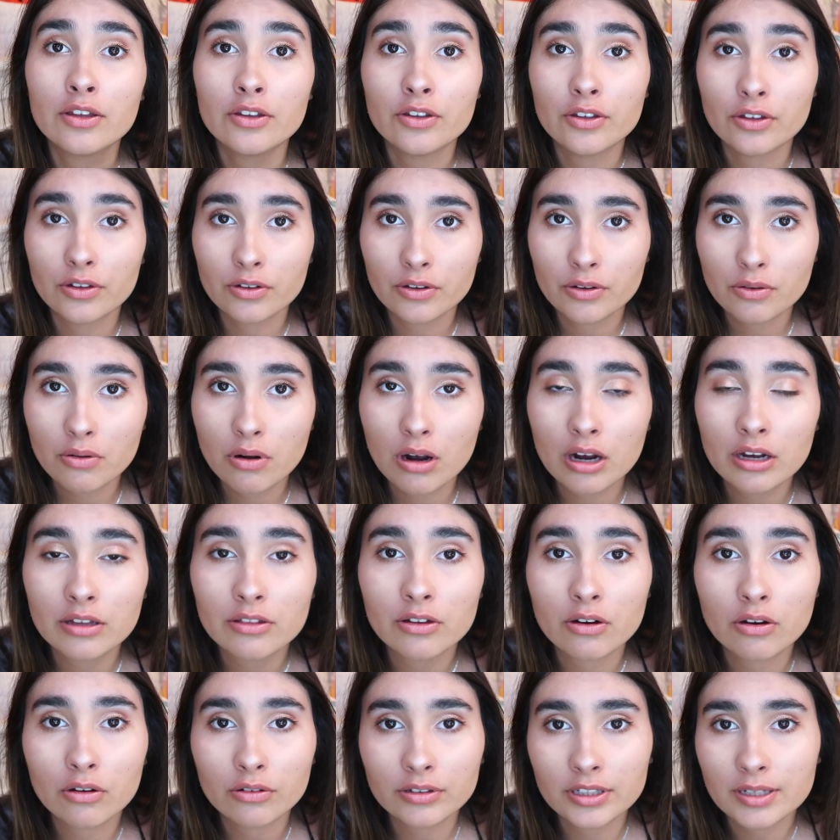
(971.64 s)
you are
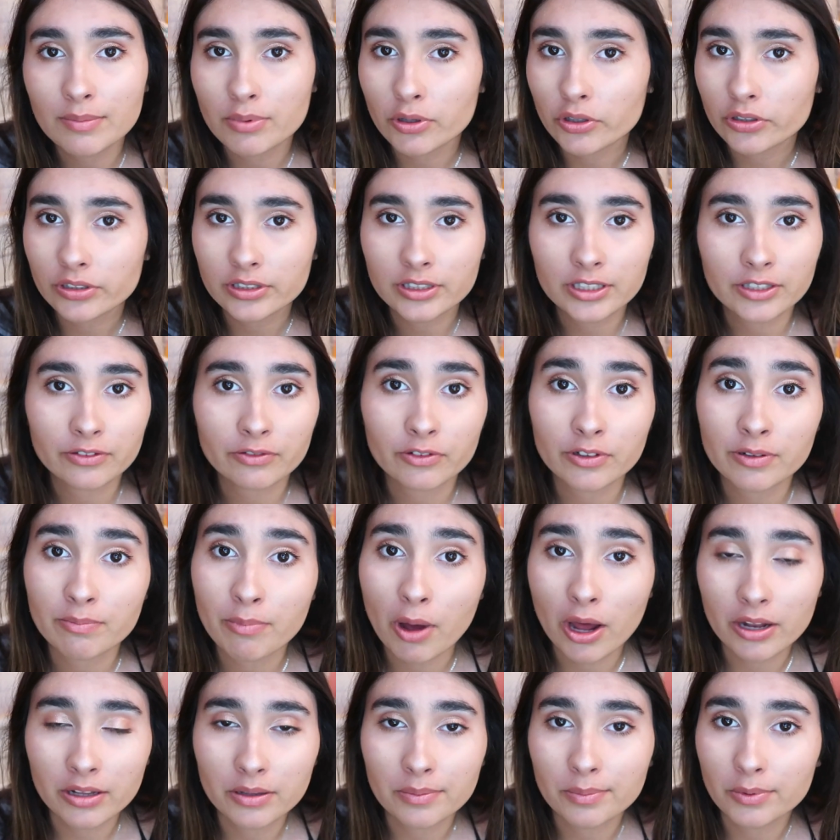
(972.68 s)
the only person that's
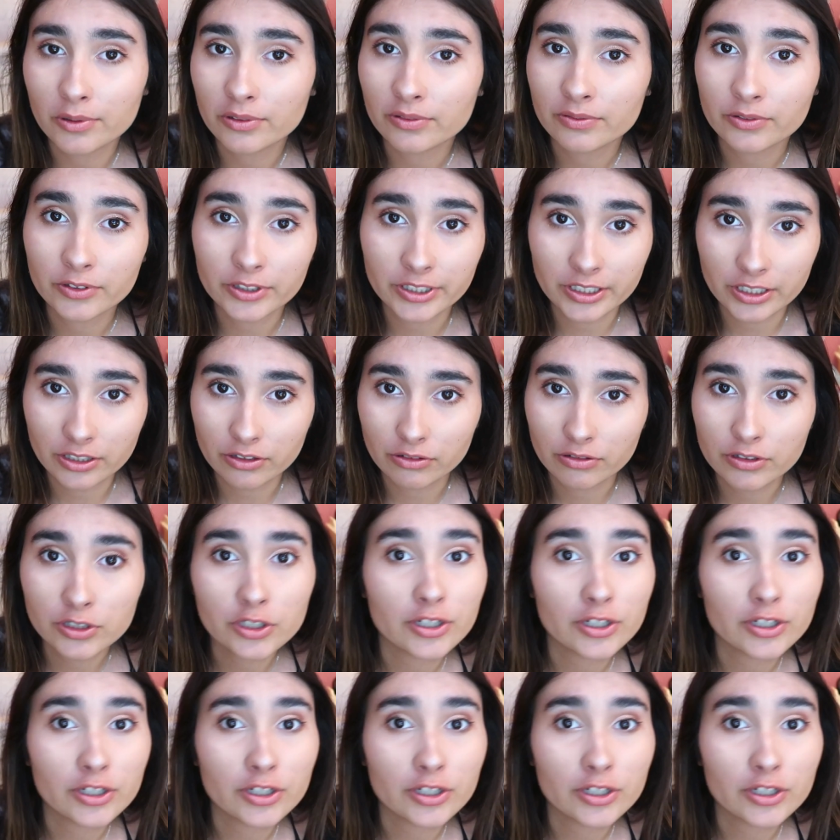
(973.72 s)
responsible for you.